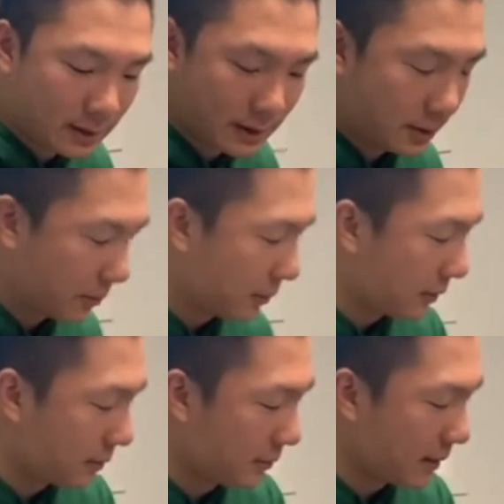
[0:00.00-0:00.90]
is you're going
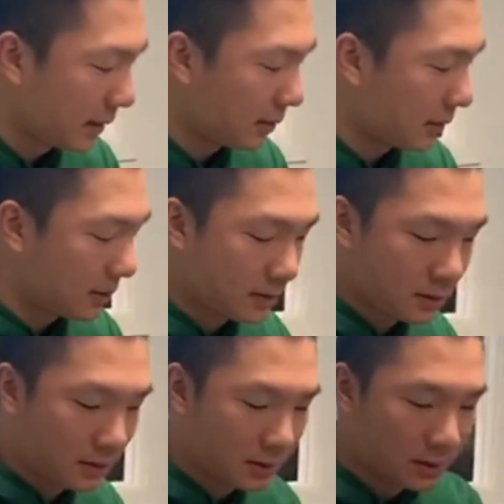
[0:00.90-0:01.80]
to take this
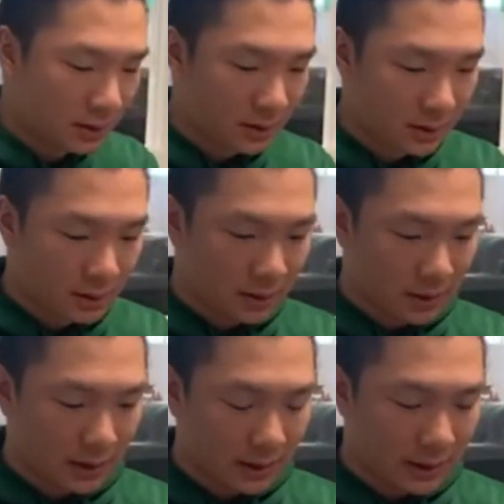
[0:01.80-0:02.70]

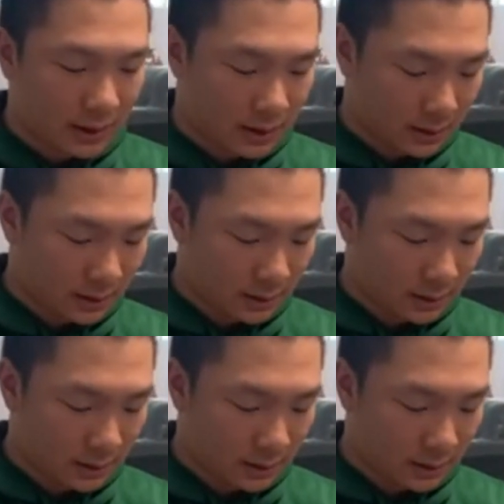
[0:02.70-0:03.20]
and